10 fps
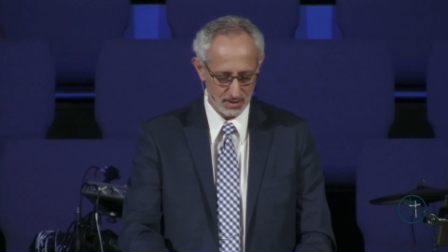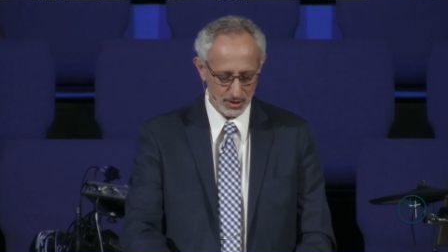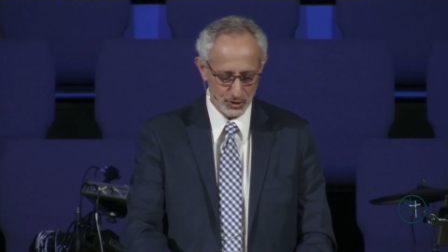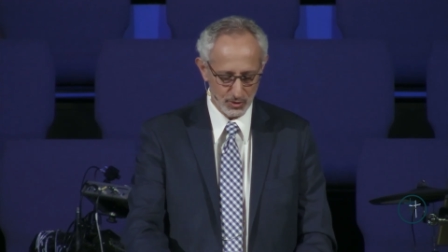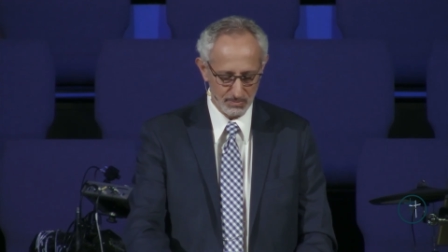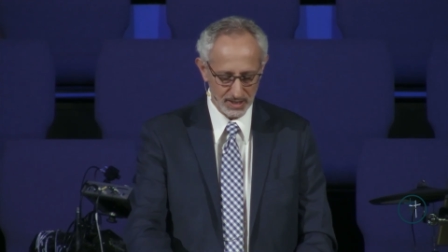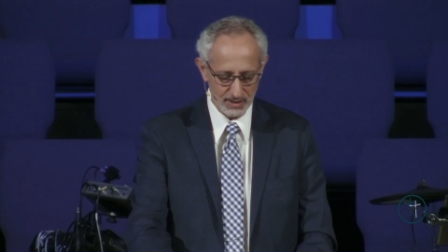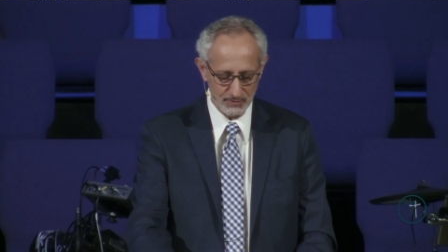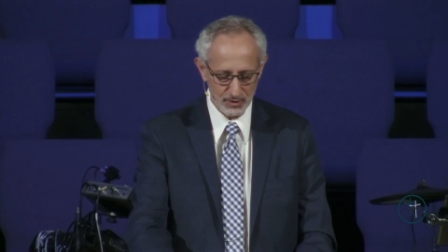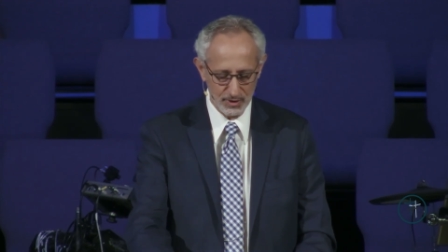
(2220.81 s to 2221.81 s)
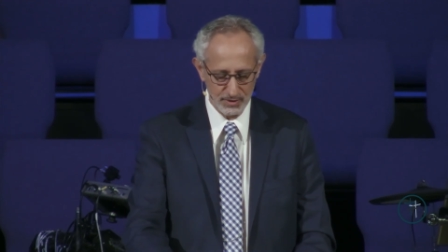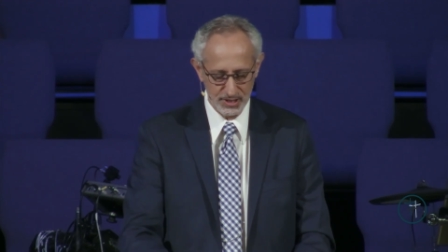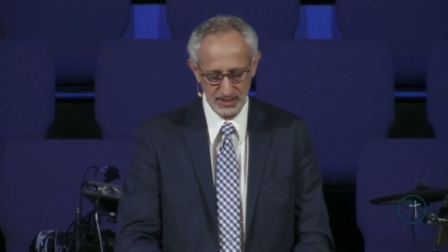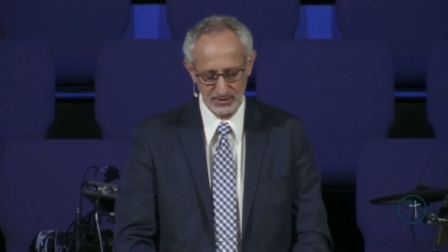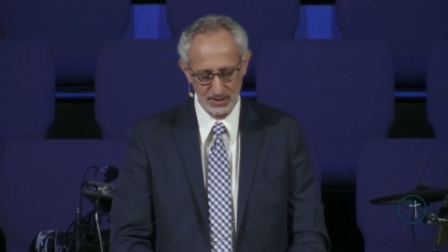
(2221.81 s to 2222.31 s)
Are you a believer in
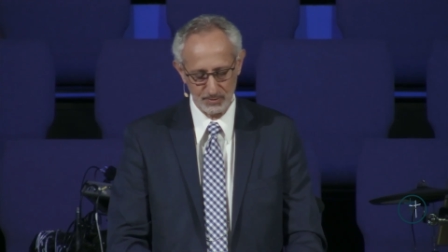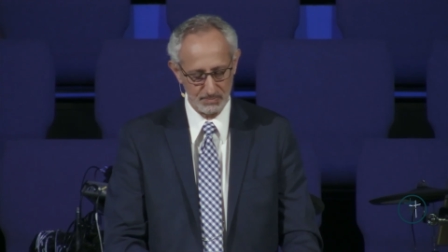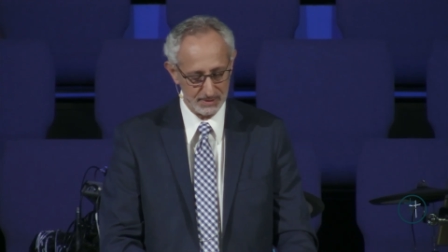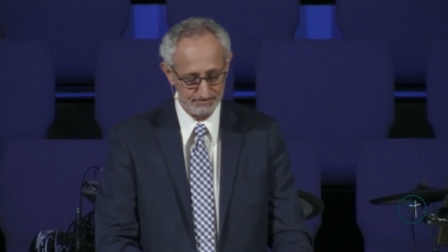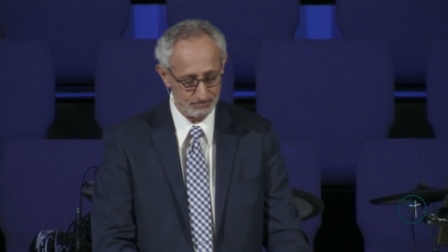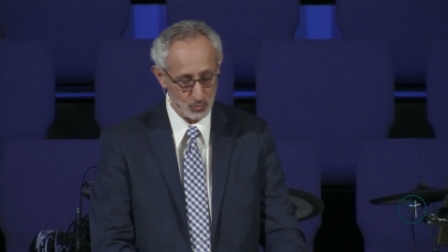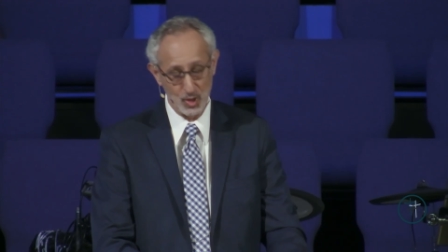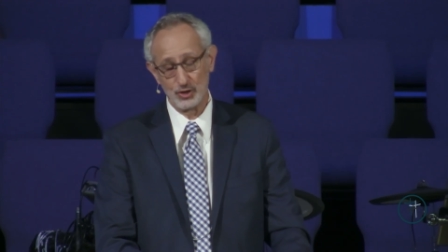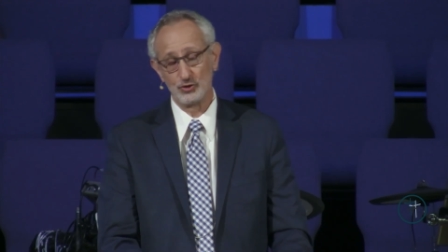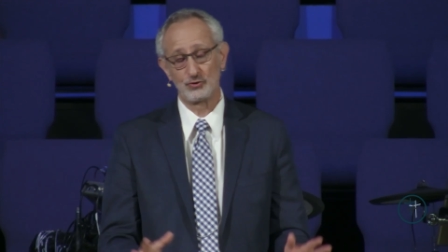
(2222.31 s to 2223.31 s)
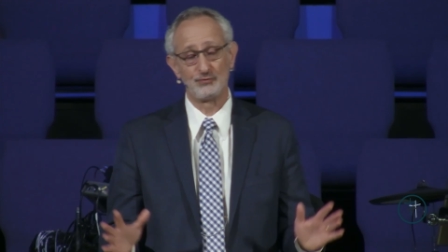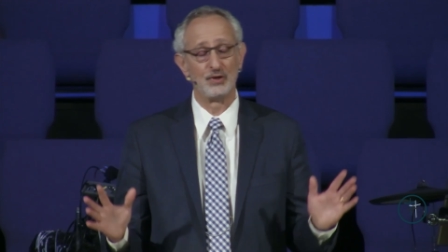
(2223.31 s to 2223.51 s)
Jesus, but one who's